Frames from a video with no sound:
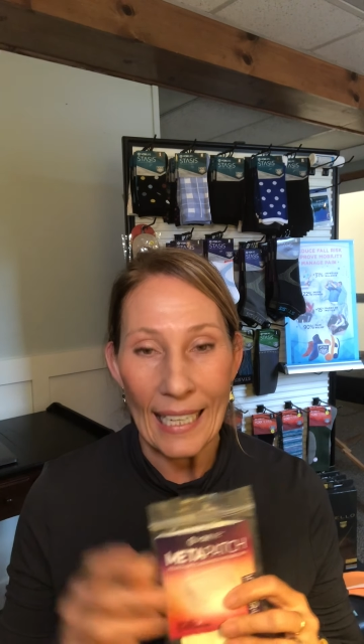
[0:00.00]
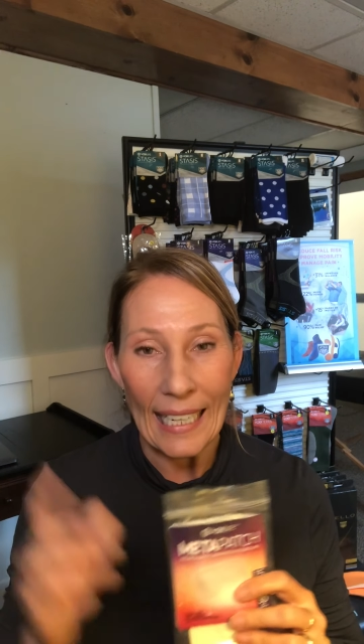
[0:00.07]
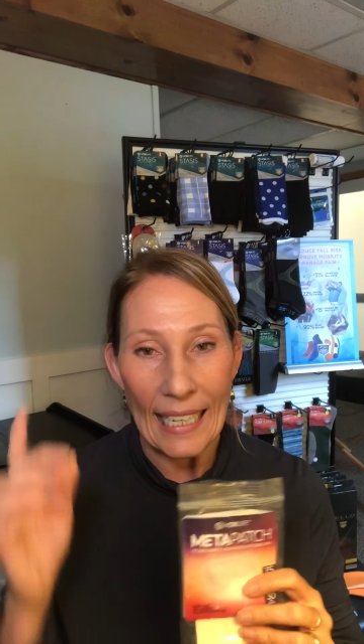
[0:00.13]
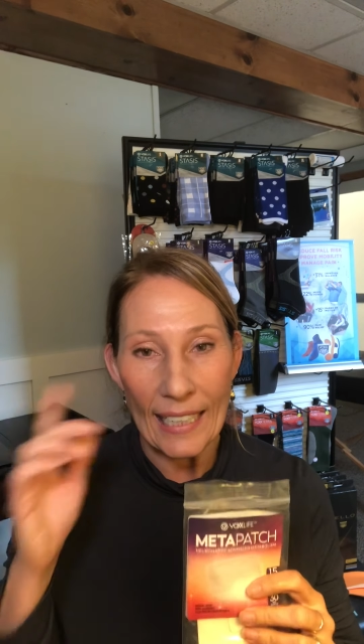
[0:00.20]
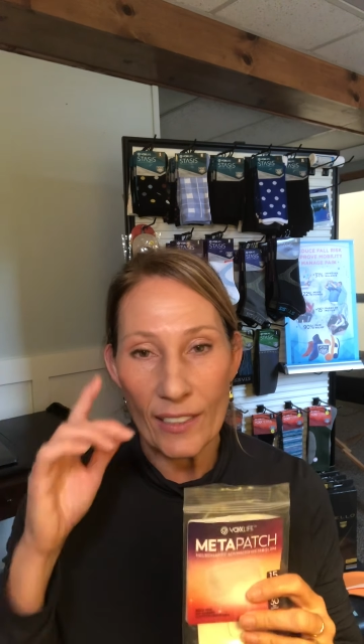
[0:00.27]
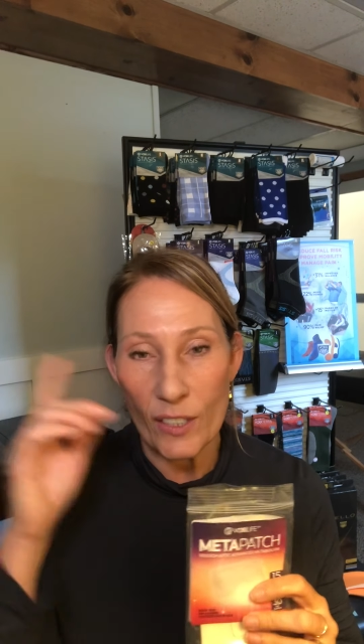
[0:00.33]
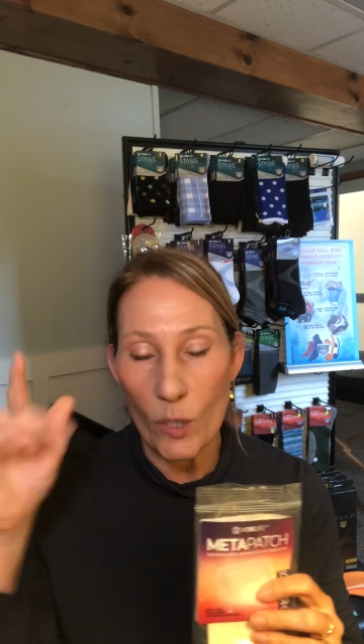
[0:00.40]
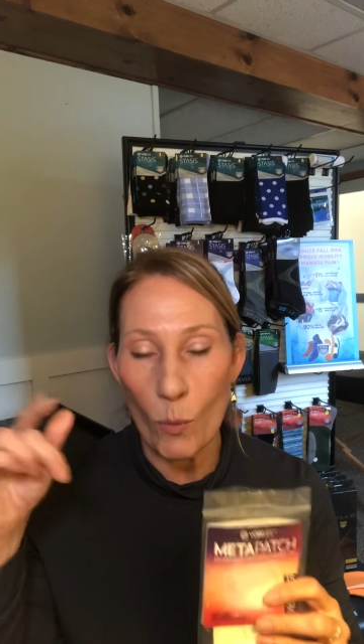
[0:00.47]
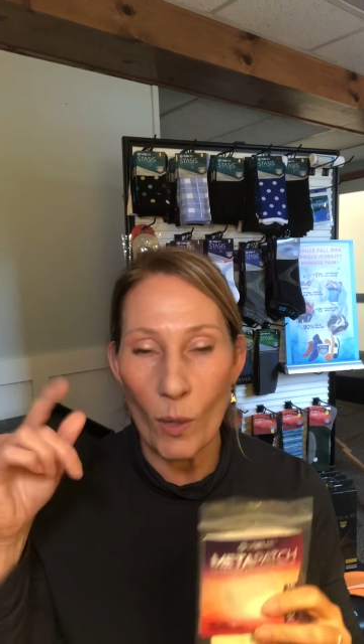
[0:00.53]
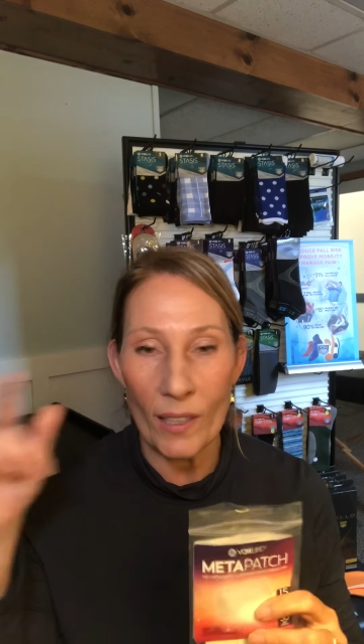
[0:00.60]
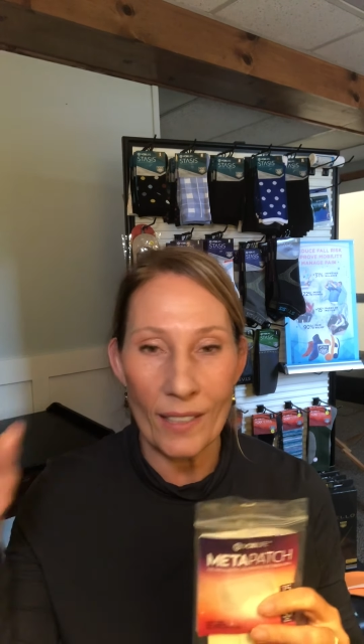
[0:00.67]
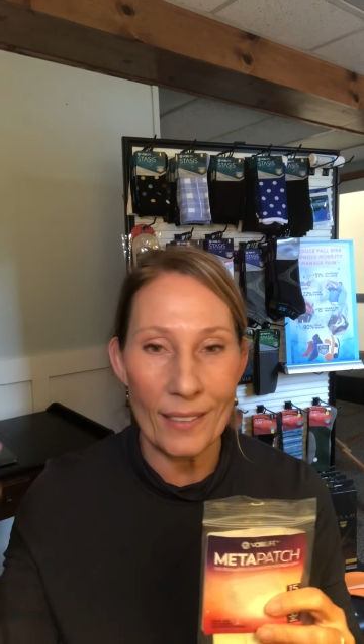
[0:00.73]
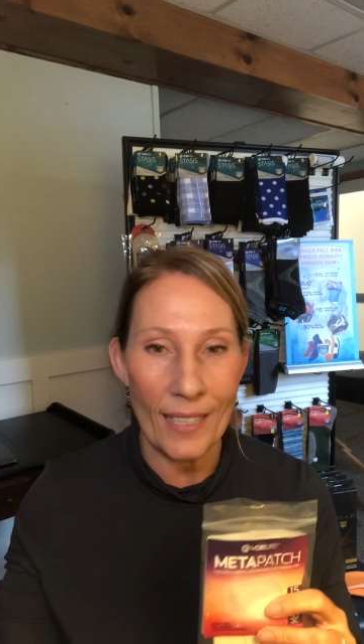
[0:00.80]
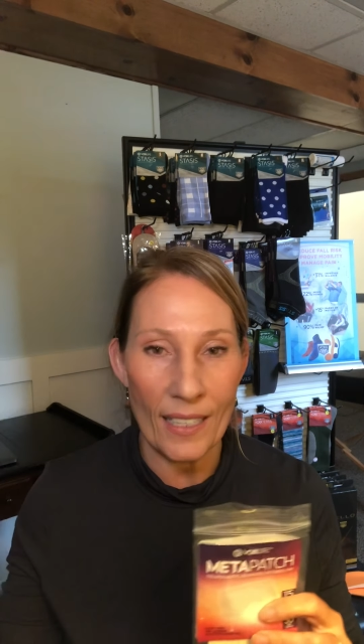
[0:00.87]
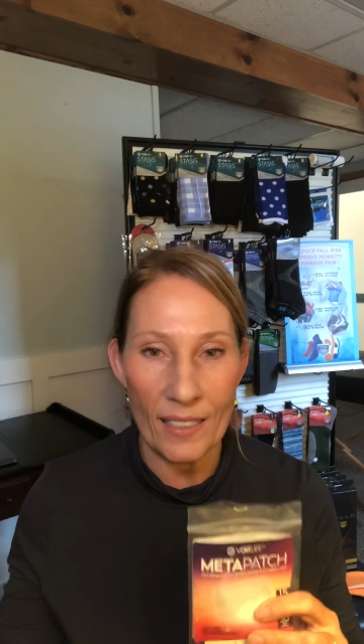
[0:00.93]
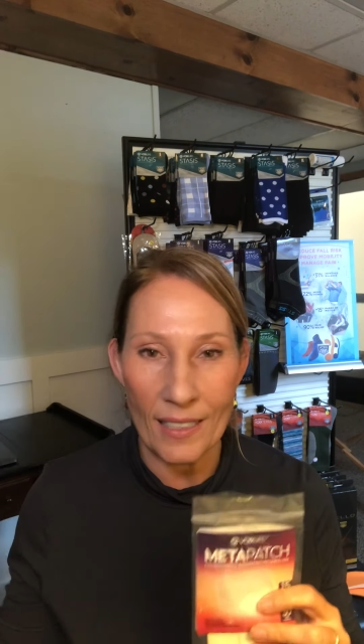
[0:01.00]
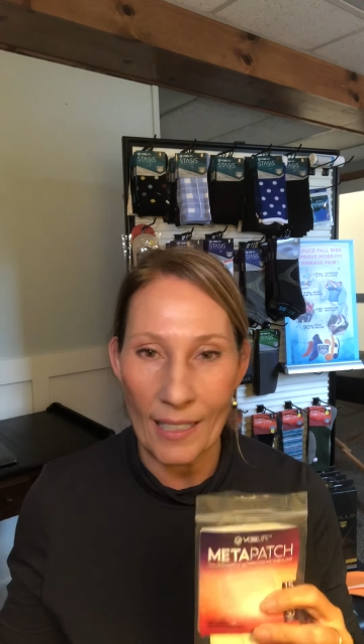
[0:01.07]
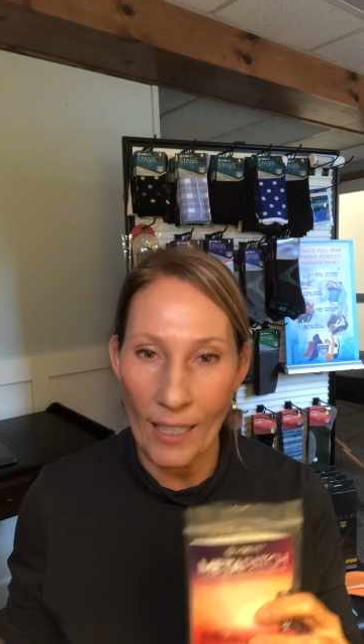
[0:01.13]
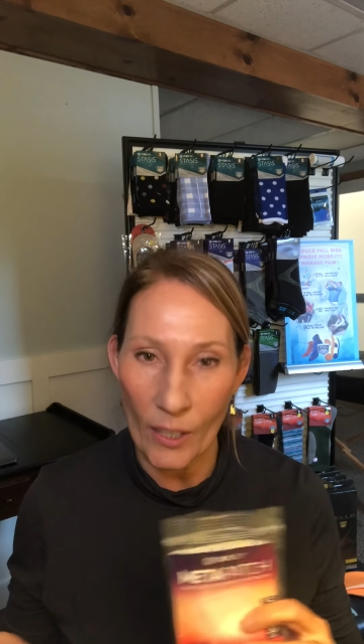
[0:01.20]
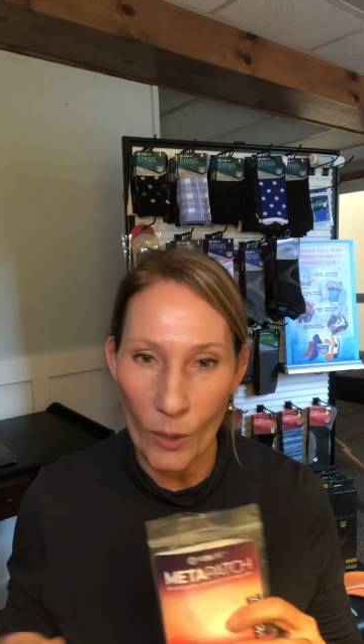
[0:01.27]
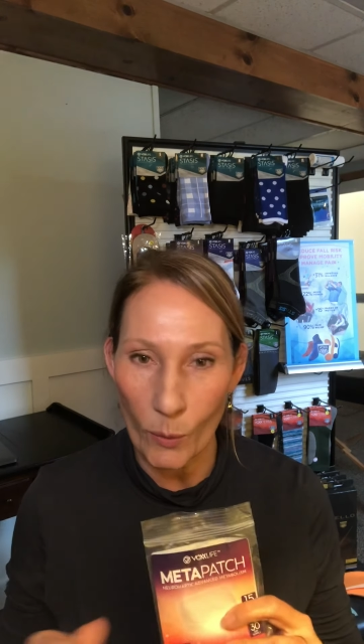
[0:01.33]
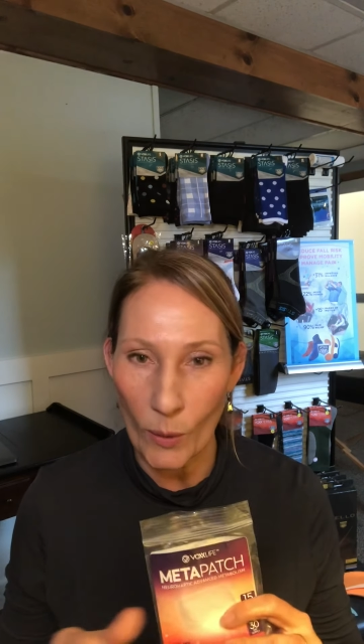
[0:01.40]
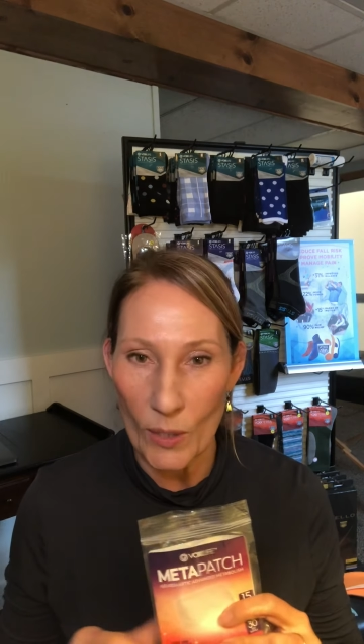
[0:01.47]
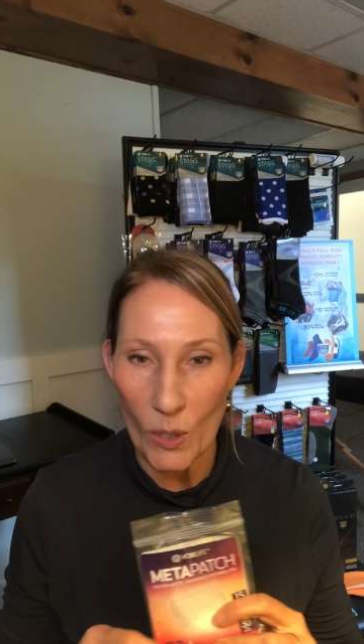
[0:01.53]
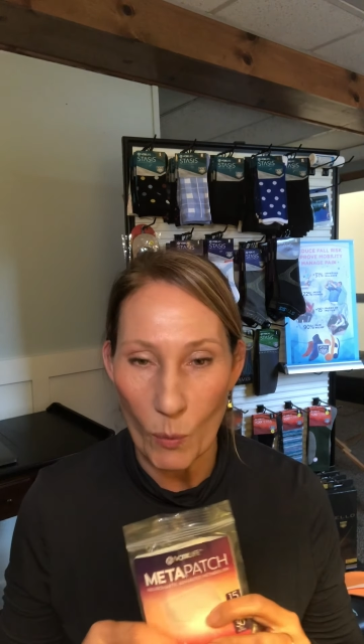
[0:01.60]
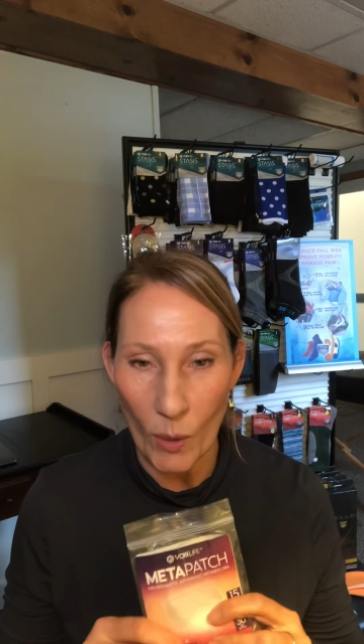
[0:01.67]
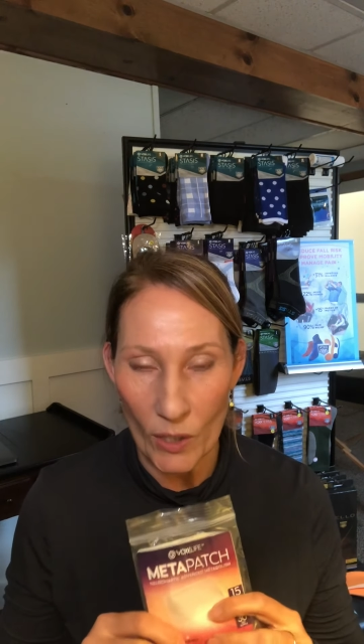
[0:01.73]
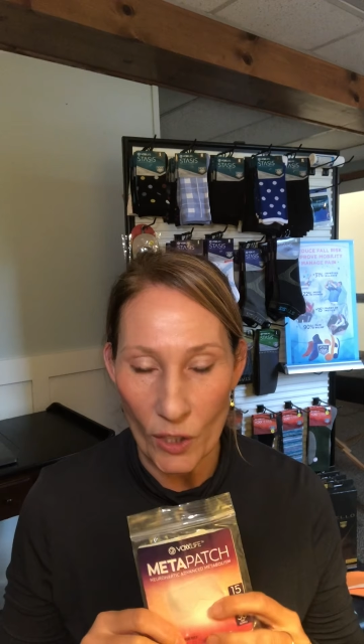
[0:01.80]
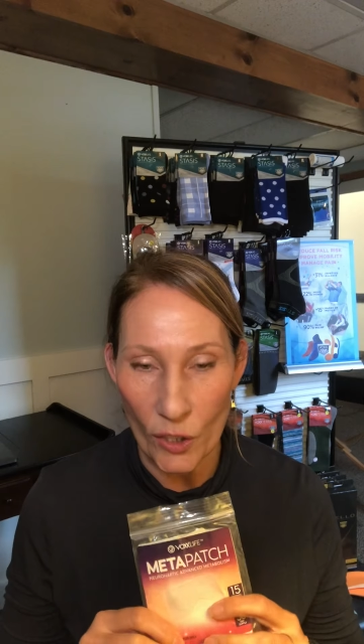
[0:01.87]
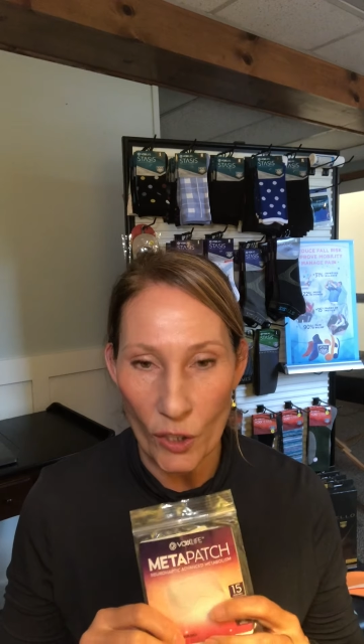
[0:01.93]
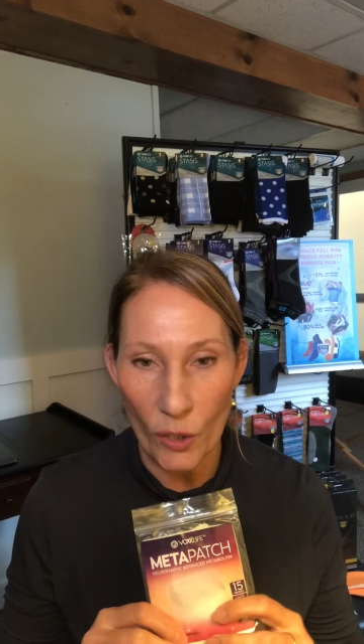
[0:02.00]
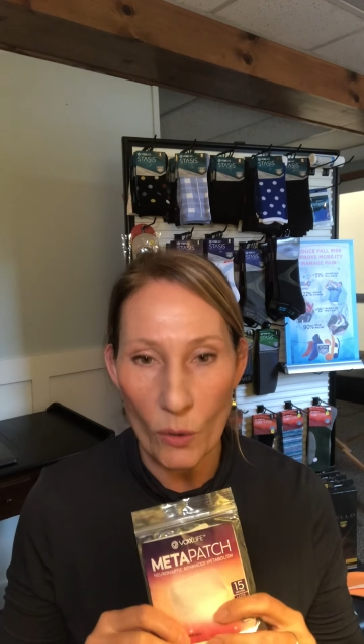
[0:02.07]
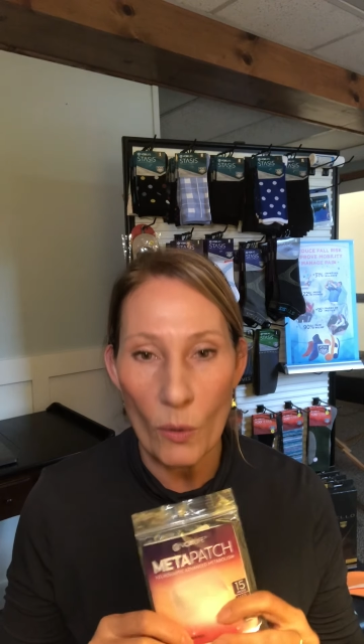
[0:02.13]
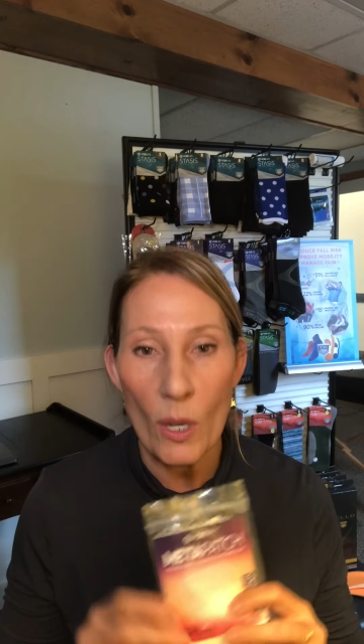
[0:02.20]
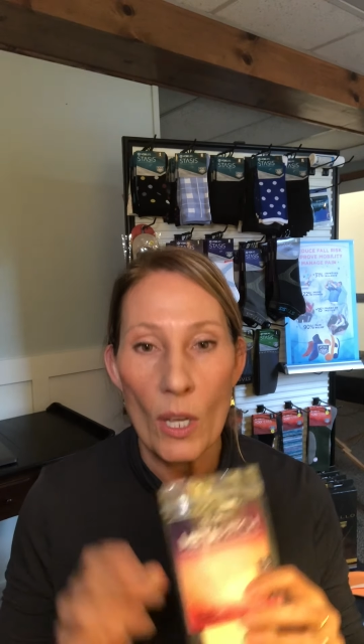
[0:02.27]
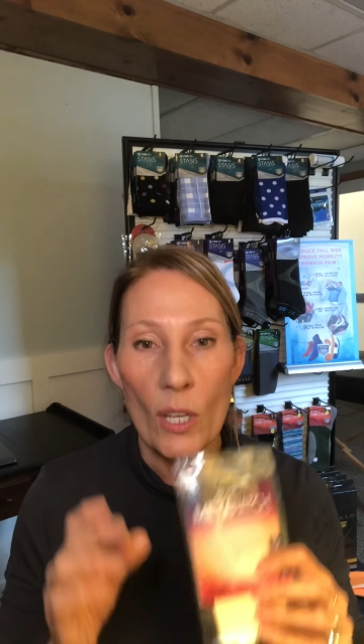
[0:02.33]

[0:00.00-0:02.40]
It's the one that tells the other ones what to do.